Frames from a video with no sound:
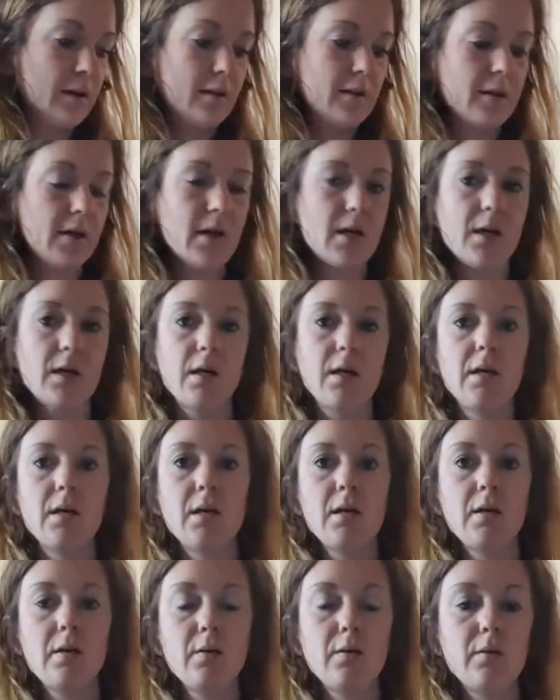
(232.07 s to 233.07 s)

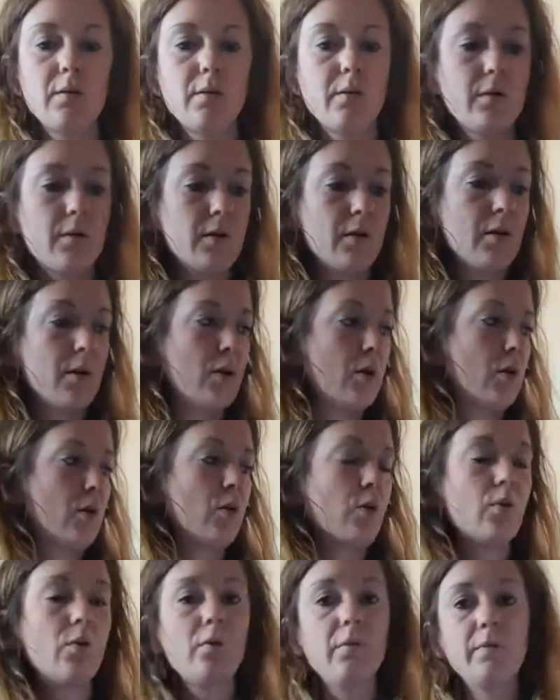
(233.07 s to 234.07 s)
The
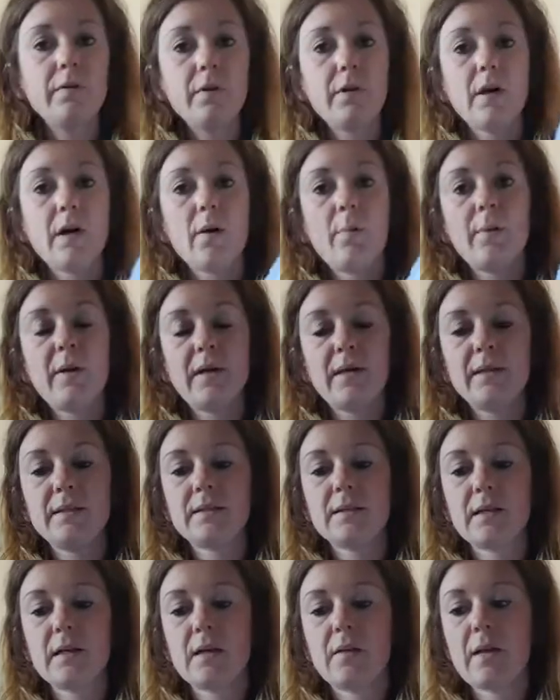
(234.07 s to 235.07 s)
other nappies
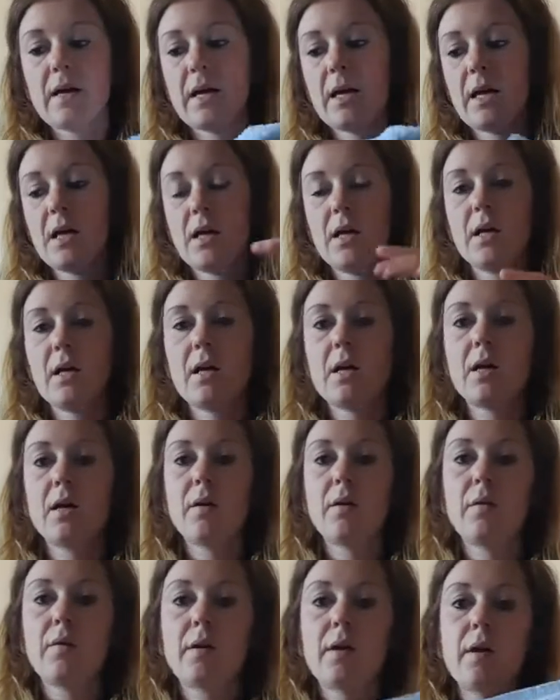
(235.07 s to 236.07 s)
that I like,
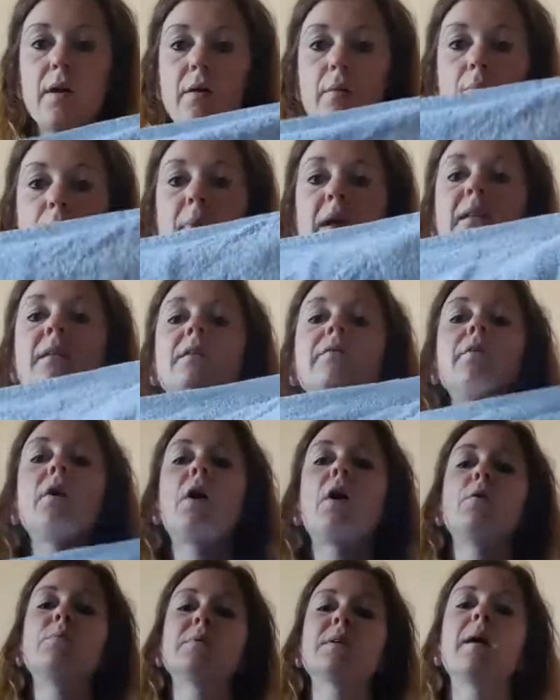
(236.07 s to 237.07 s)
mainly for
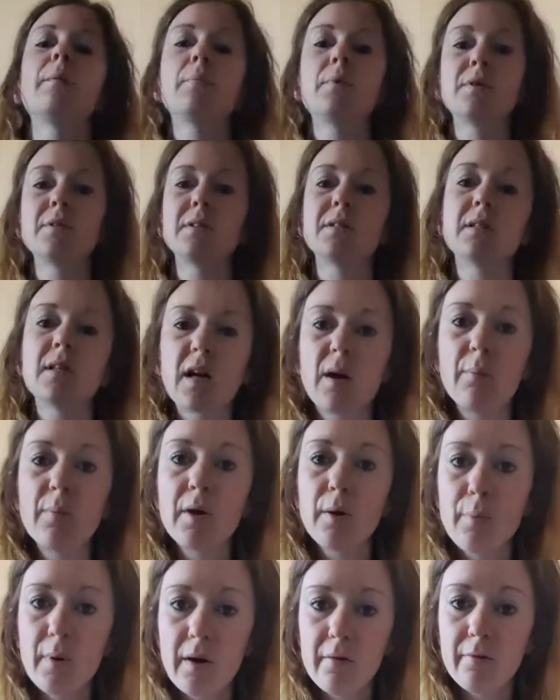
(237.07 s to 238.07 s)
home time, because they can be a
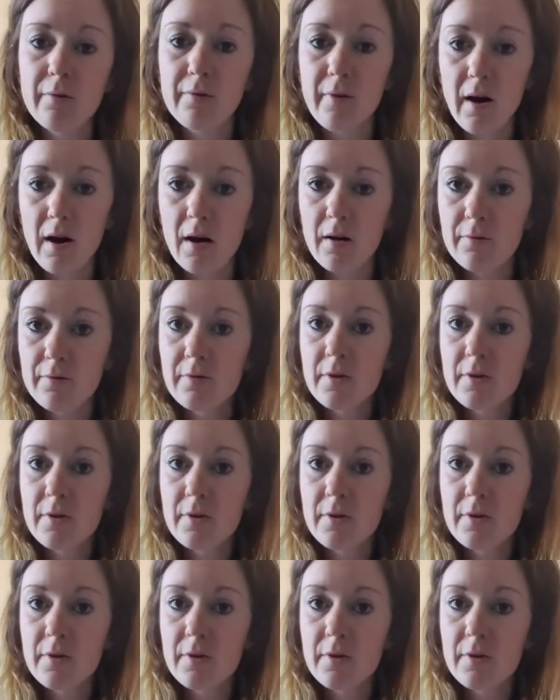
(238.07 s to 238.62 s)
bit of a faff,